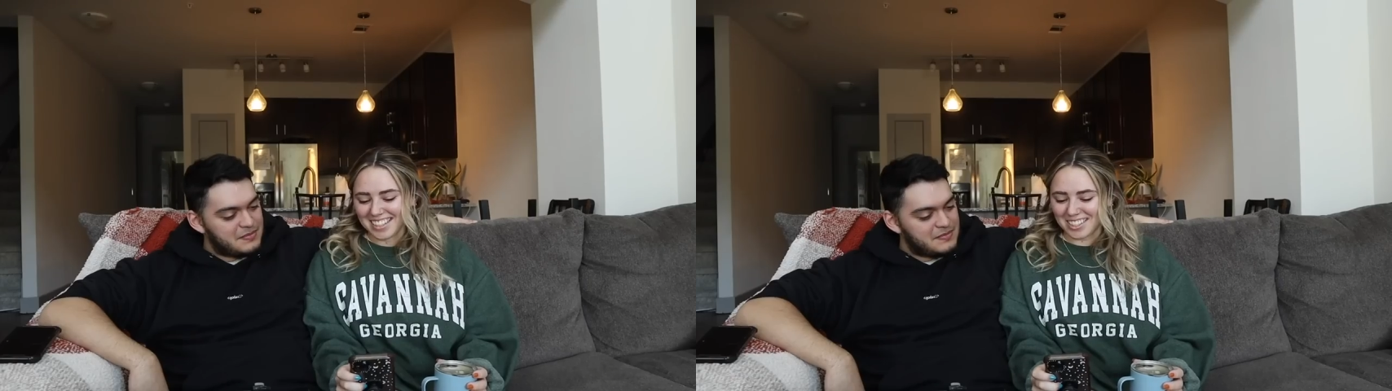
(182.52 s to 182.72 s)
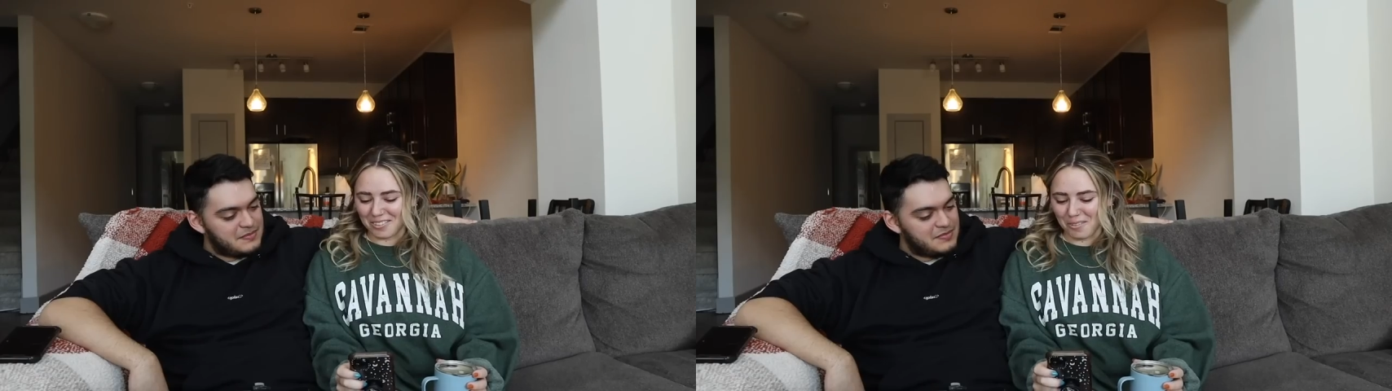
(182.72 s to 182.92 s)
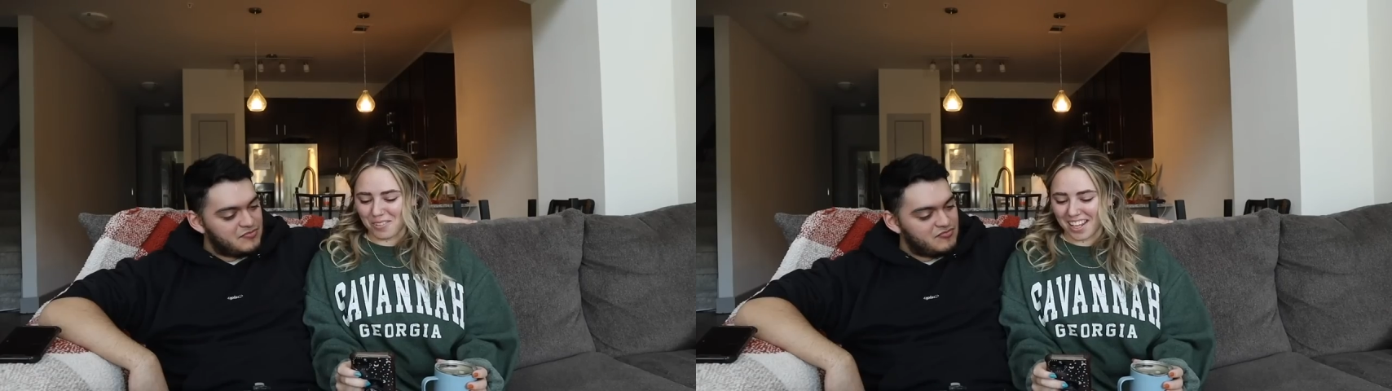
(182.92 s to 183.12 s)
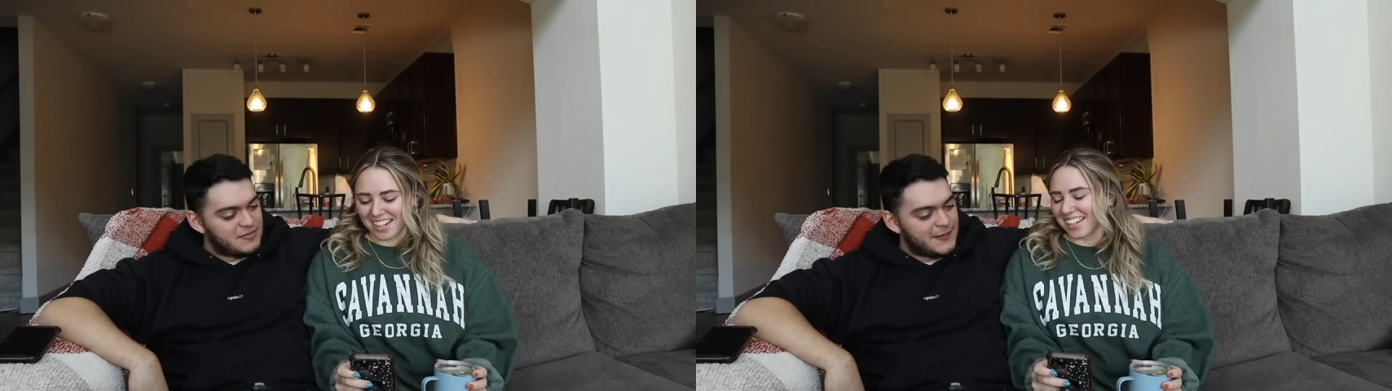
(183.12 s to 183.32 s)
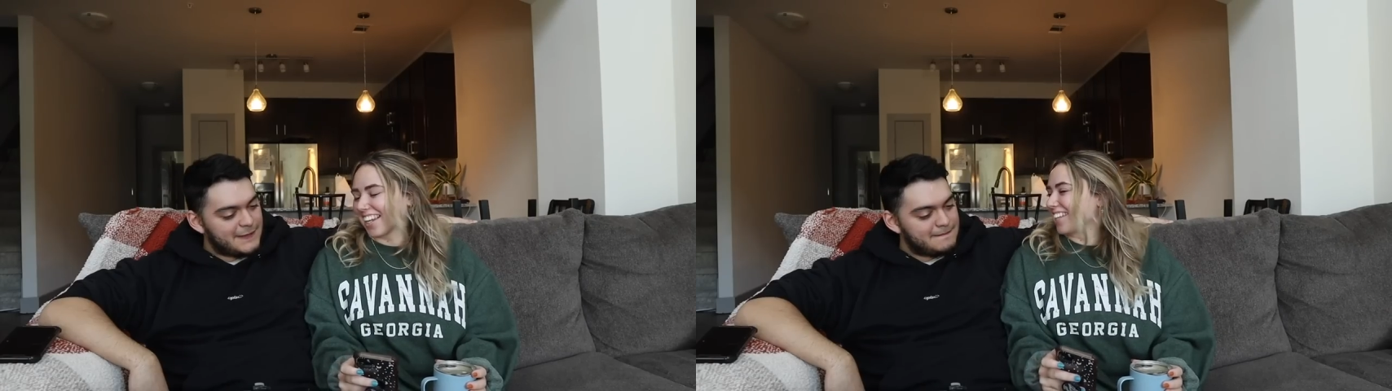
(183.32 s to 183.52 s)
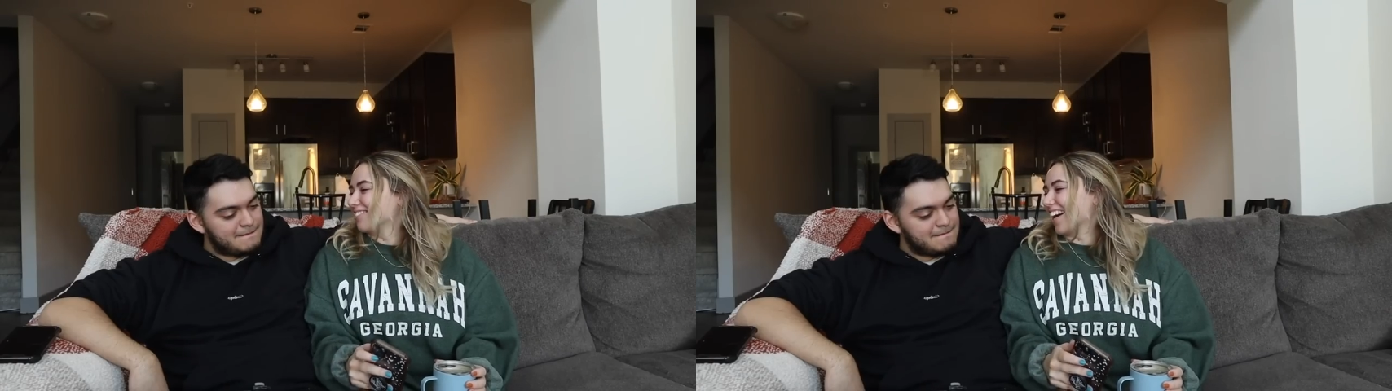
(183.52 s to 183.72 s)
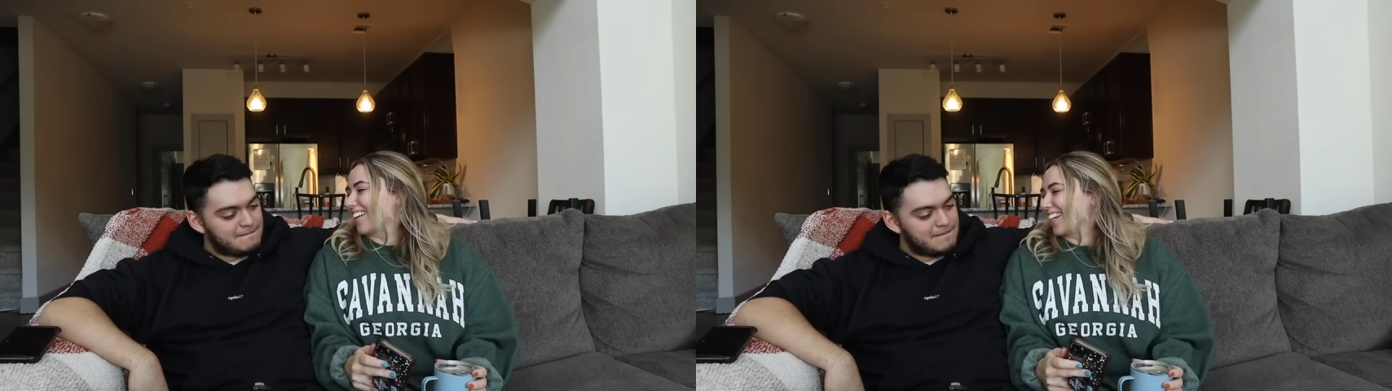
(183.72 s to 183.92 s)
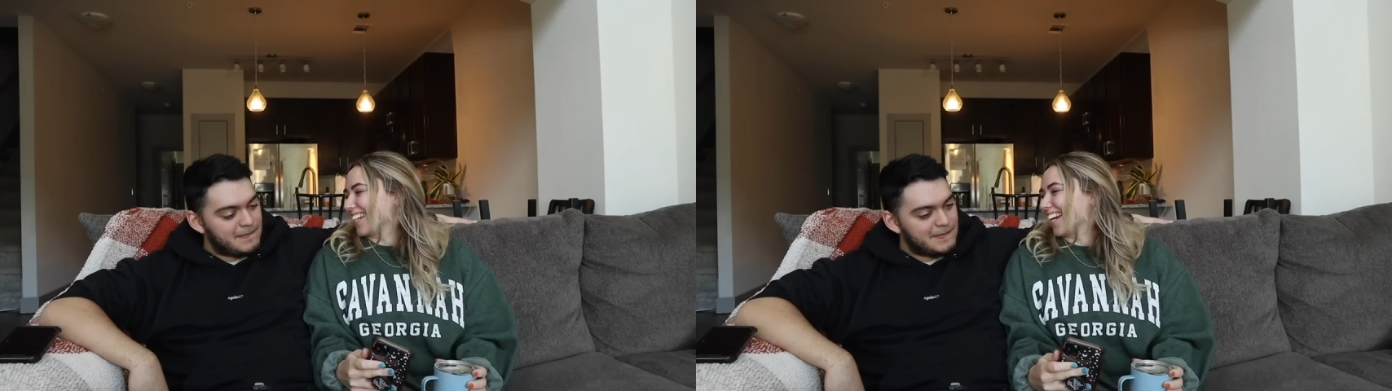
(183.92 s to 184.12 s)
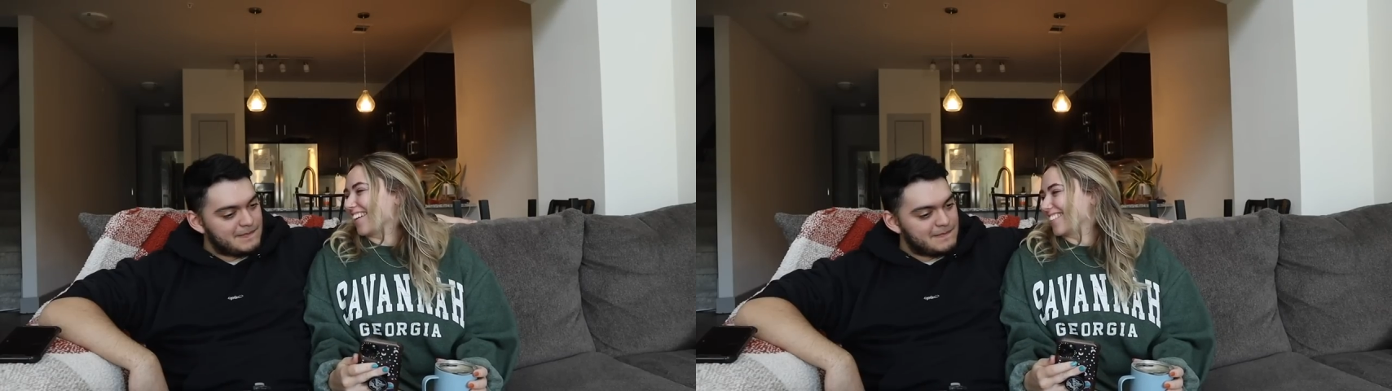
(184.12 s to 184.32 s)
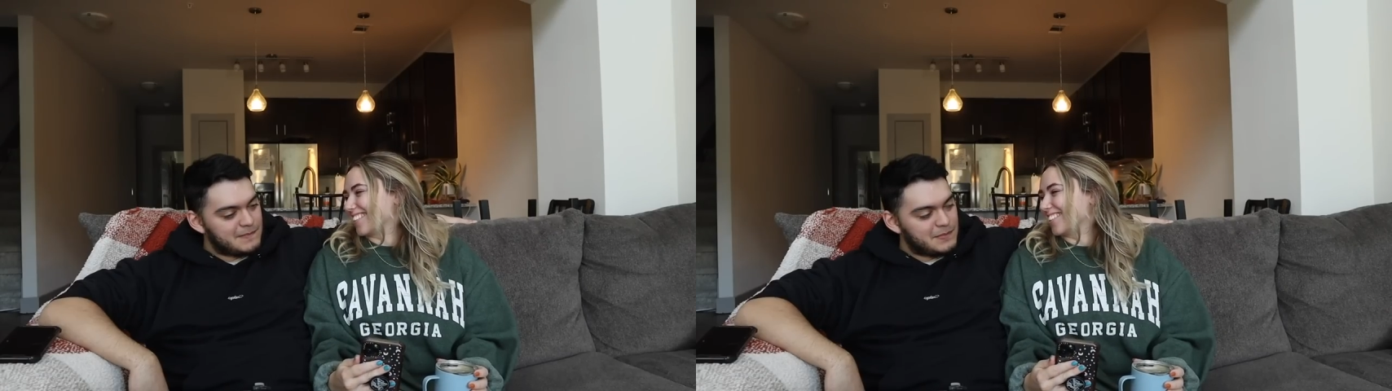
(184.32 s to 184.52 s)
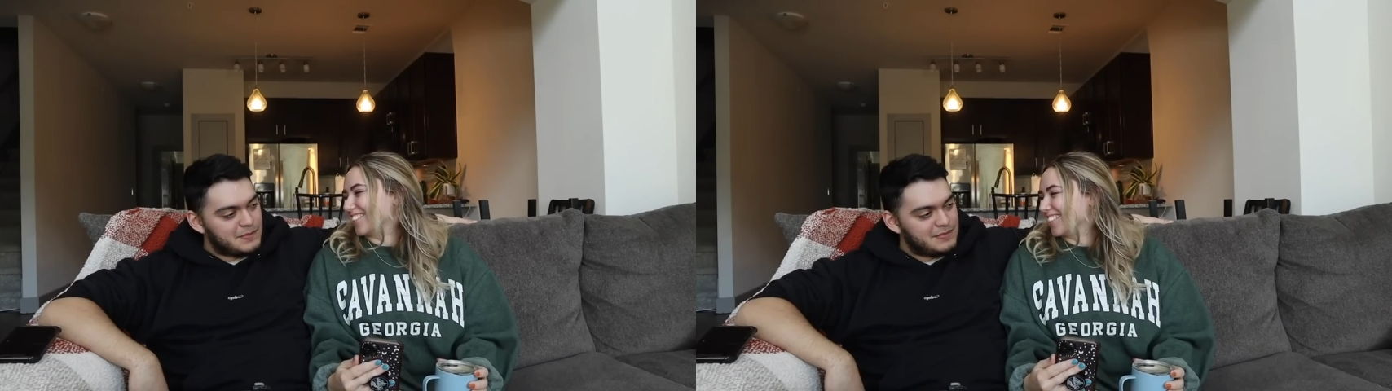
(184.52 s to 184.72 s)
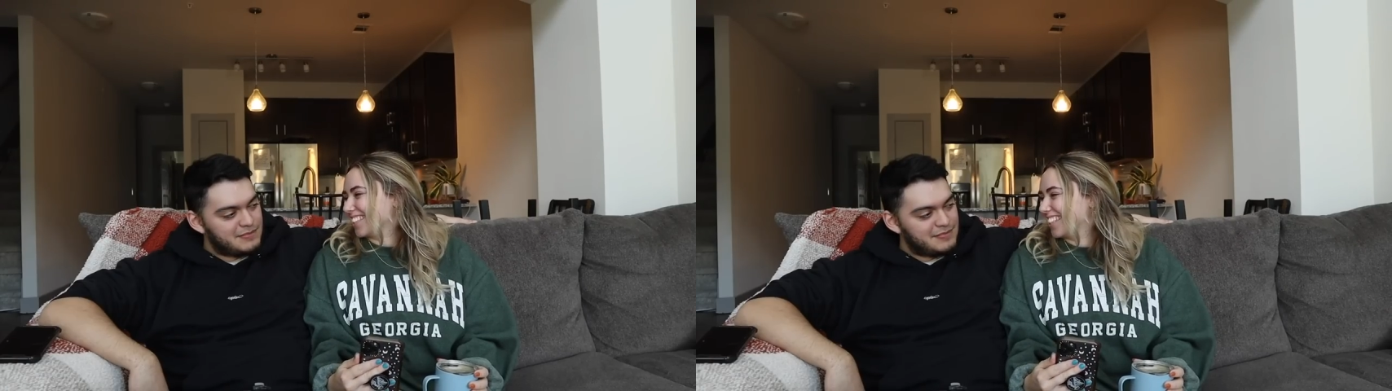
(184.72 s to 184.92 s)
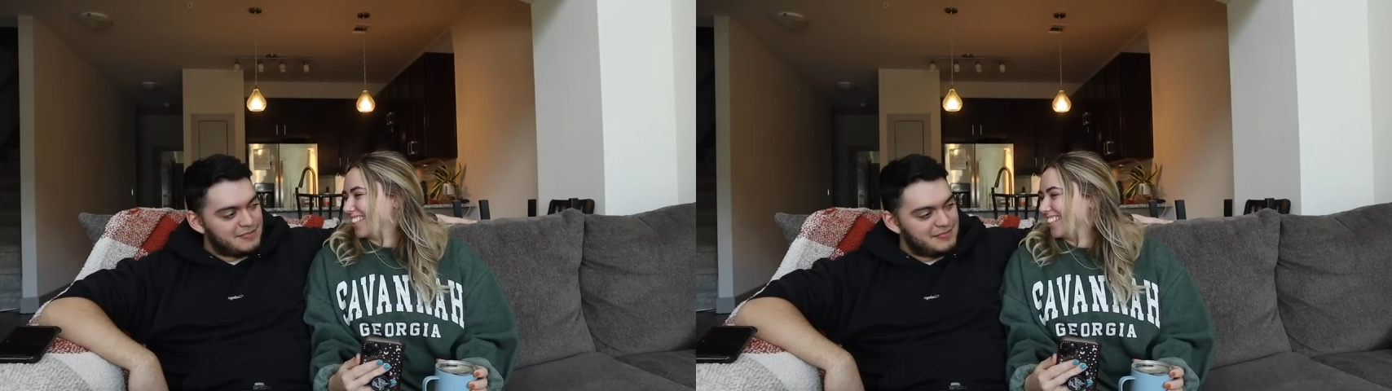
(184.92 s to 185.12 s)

Speaker 1: Do we plan on getting married and how soon?